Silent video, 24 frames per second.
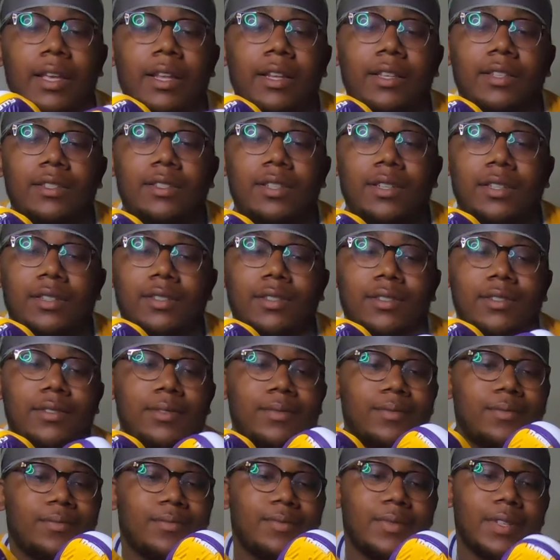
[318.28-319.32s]
and
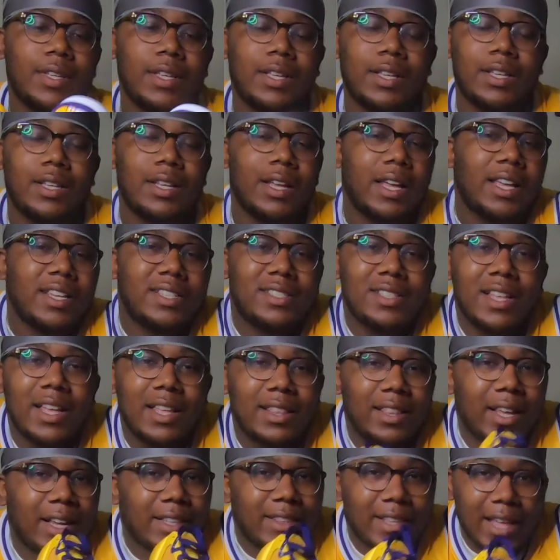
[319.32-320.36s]
it's not
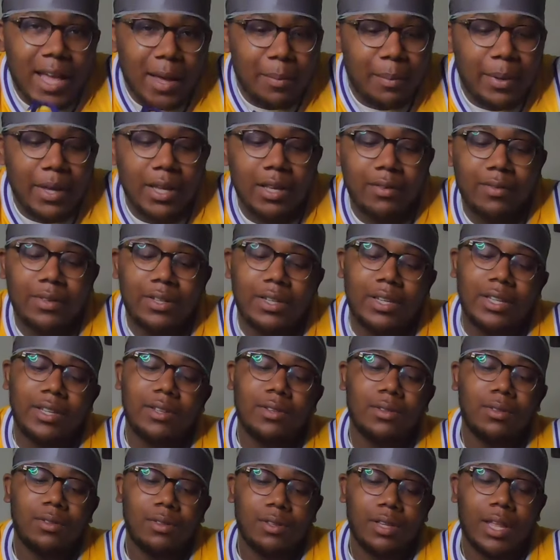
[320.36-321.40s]
like that big of a
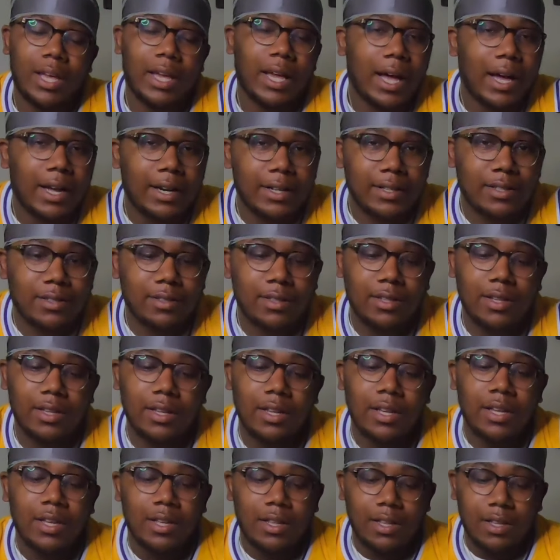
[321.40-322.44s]
deal. Like,
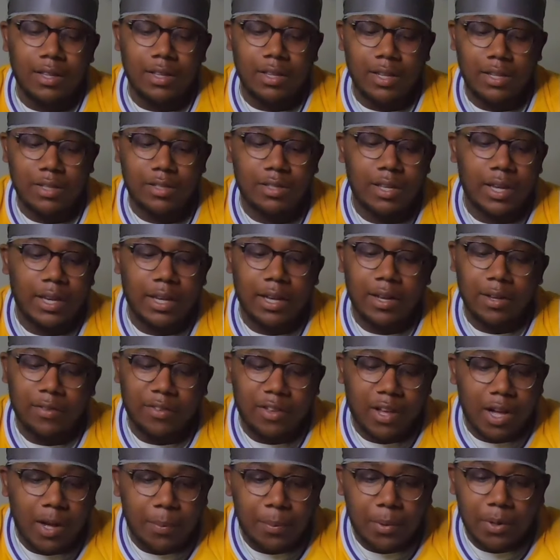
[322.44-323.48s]
honestly, there's like a
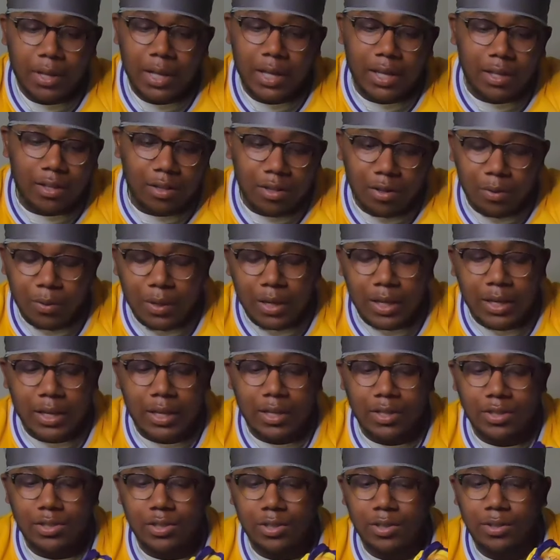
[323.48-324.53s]
couple like gluing
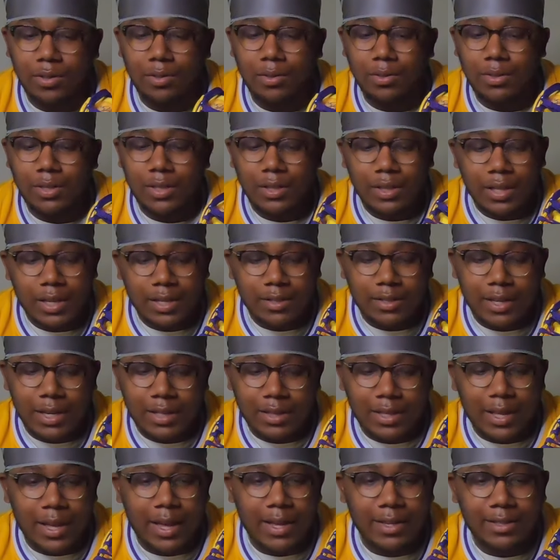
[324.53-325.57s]
issues and things
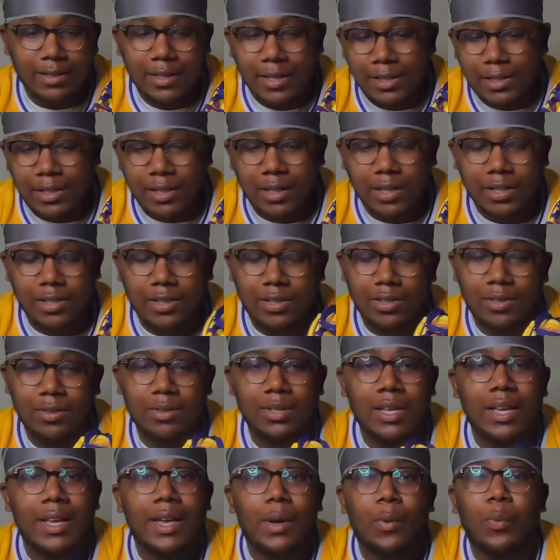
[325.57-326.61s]
like that, stitching
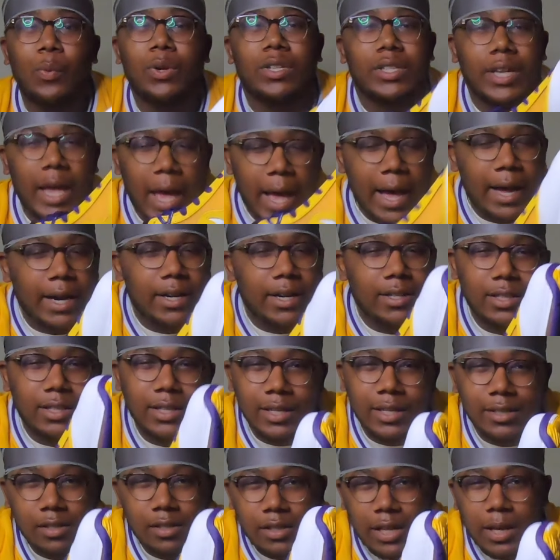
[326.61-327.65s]
issues, which honestly
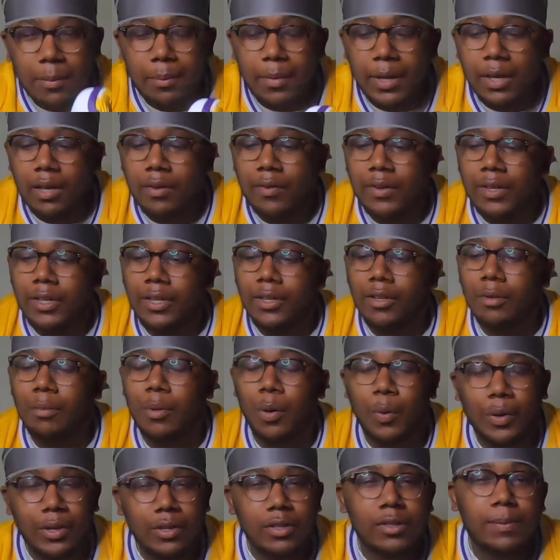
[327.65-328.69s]
isn't that big of a deal. But
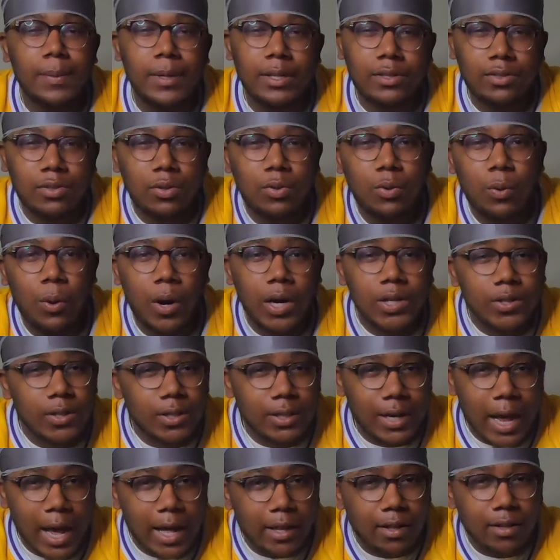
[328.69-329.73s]
when you spend
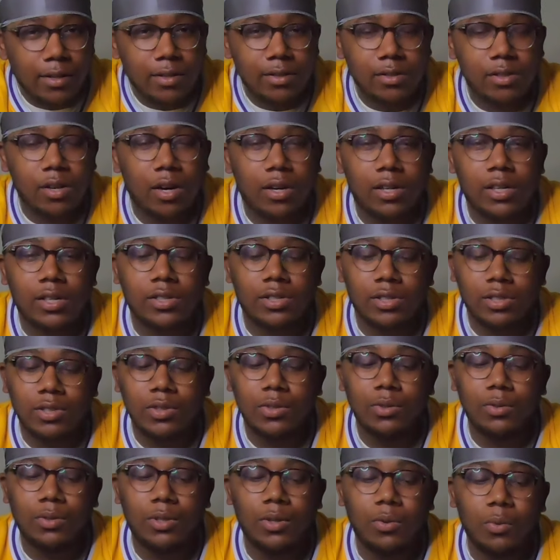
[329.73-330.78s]
$200 on a
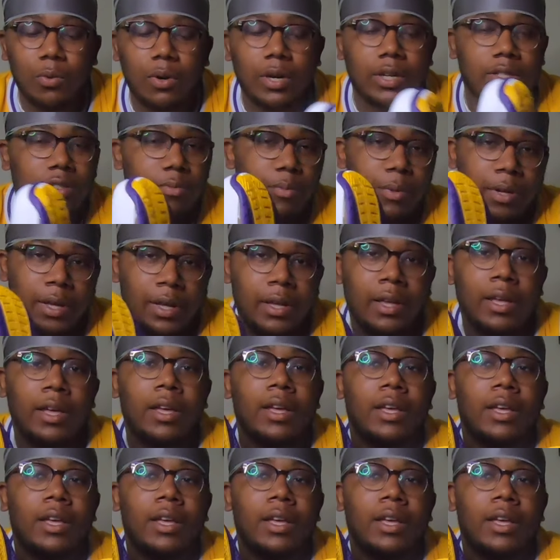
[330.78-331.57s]
shoe, you want it to be